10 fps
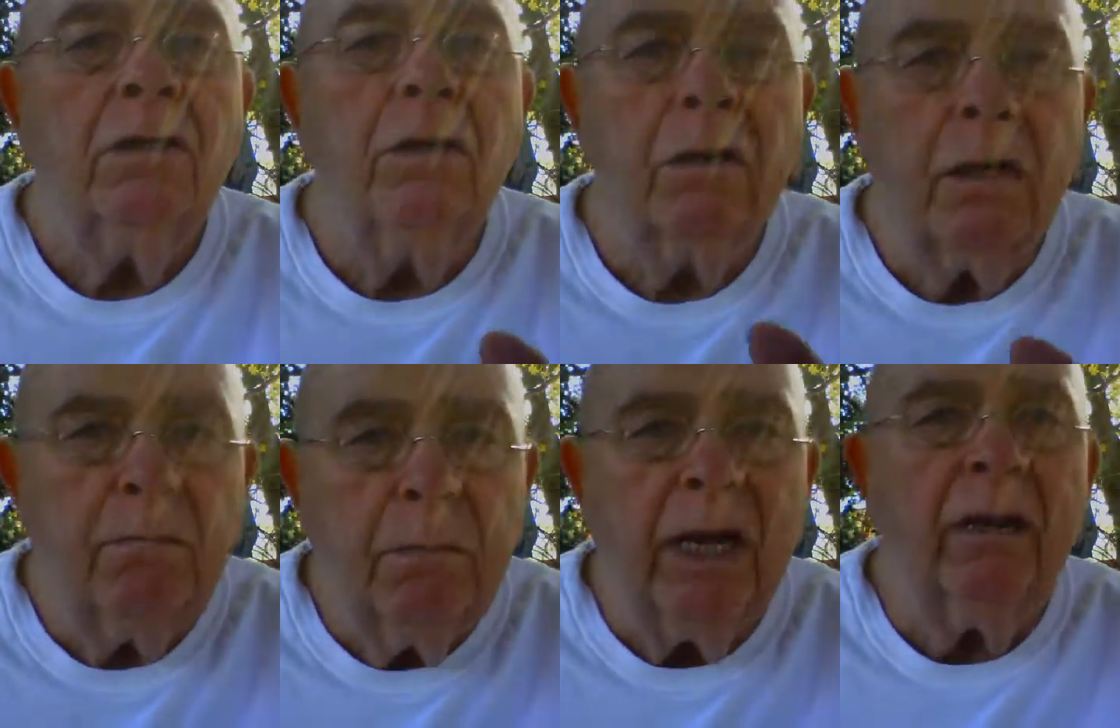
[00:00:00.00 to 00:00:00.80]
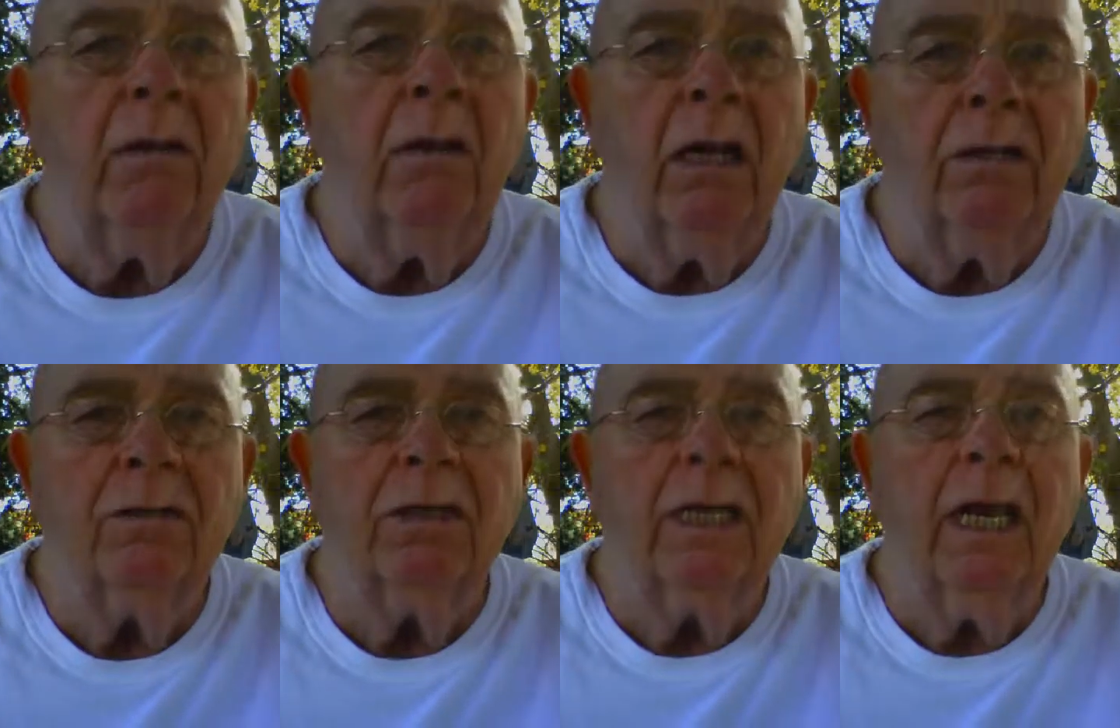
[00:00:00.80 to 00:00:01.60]
you can better
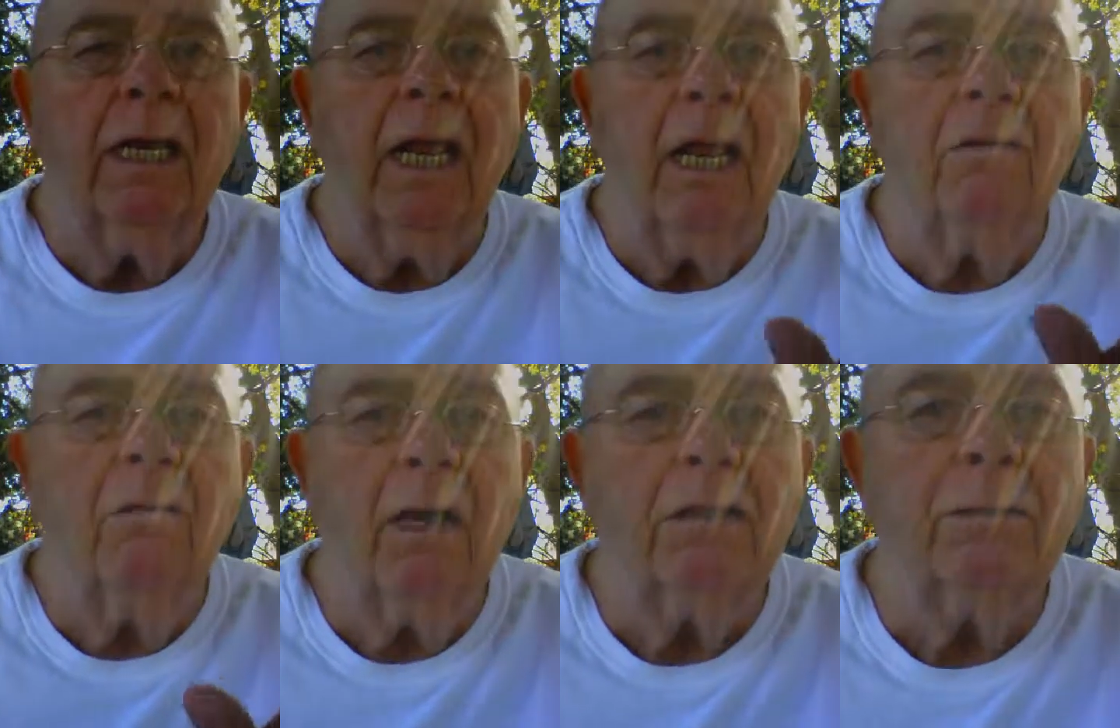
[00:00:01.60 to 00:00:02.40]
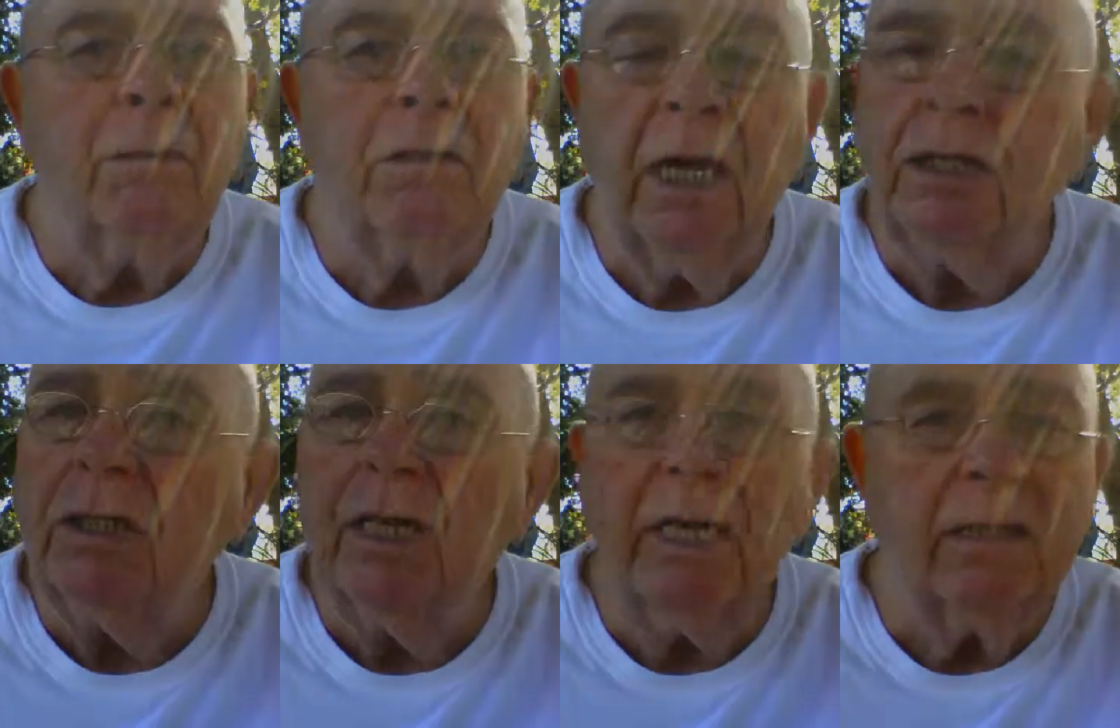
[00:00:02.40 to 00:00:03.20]
understand how
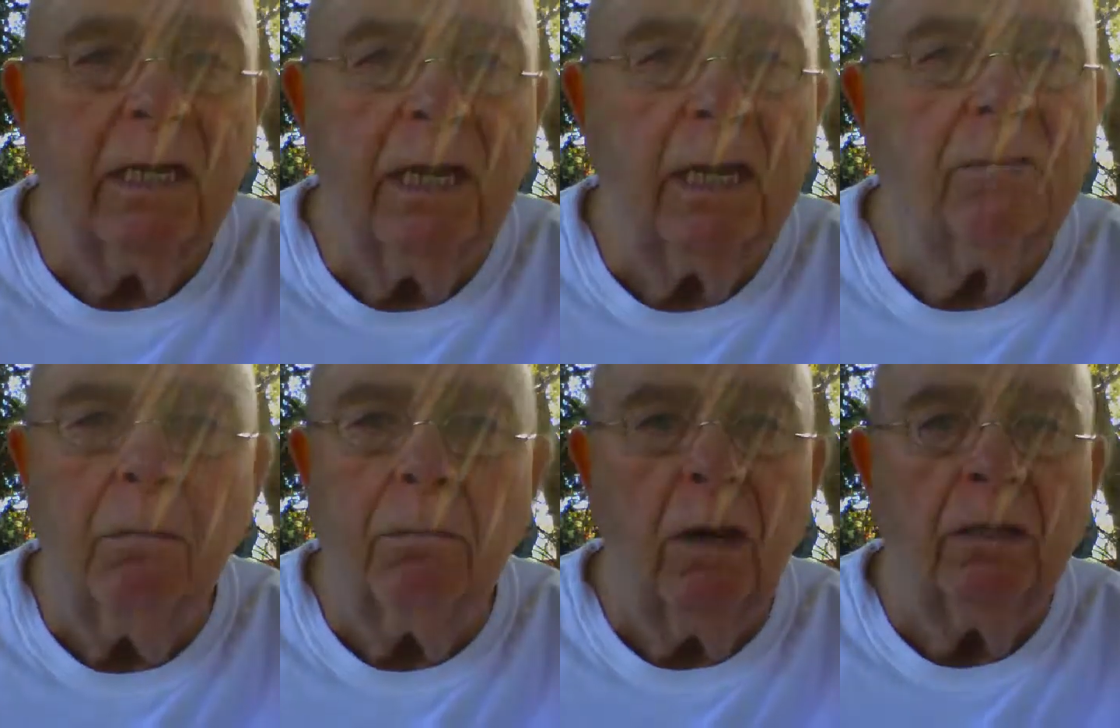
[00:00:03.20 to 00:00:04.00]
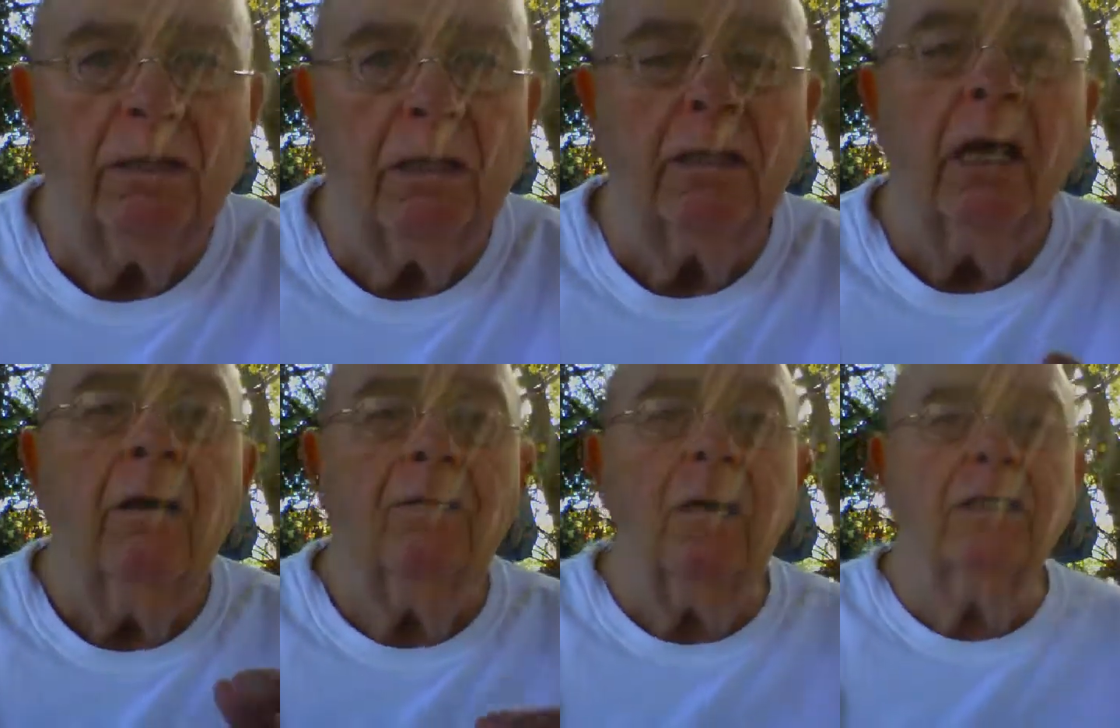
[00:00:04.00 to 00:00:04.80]
transmutation is a natural process.
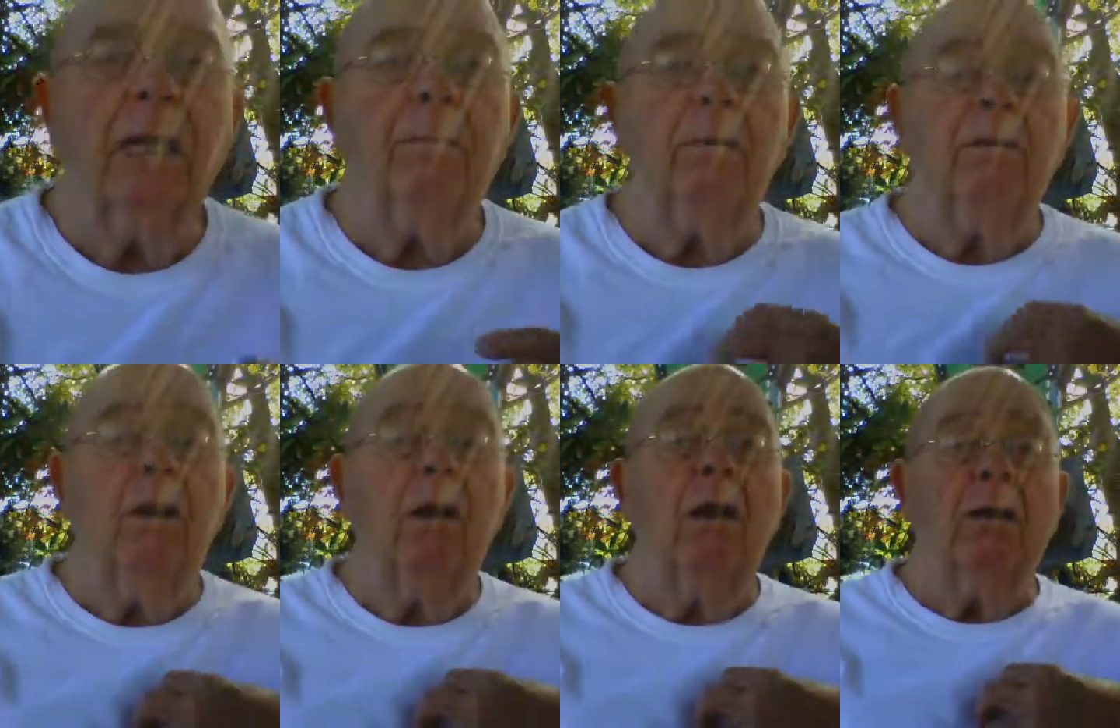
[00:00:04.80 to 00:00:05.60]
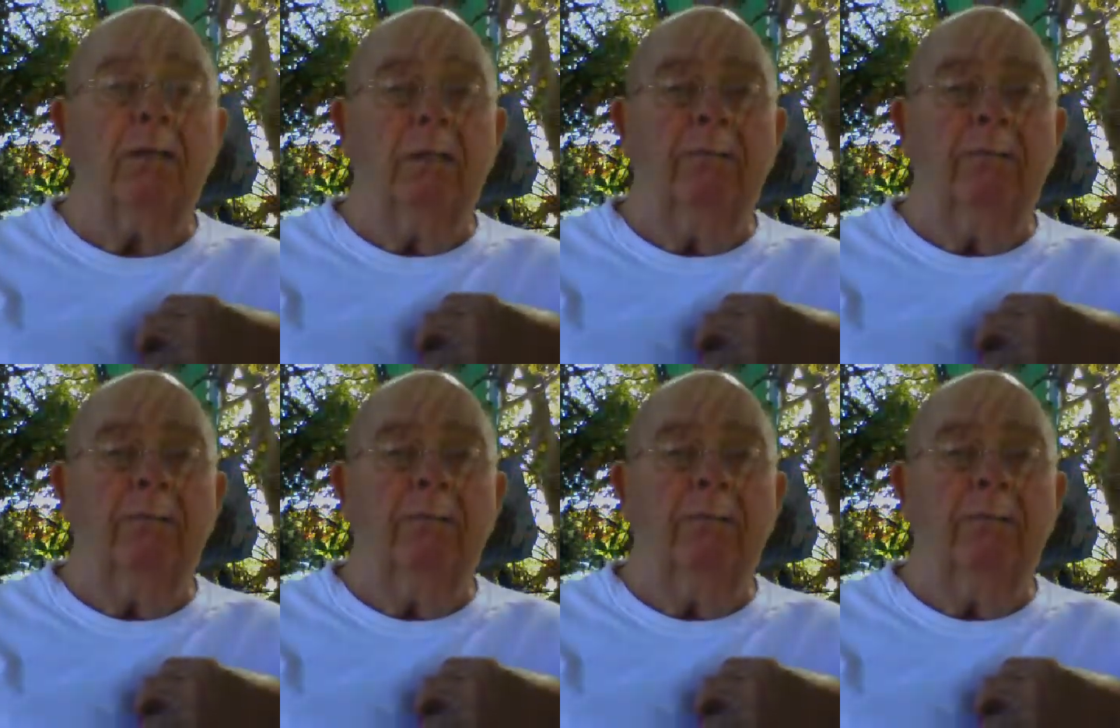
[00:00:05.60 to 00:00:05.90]
For example, your heart.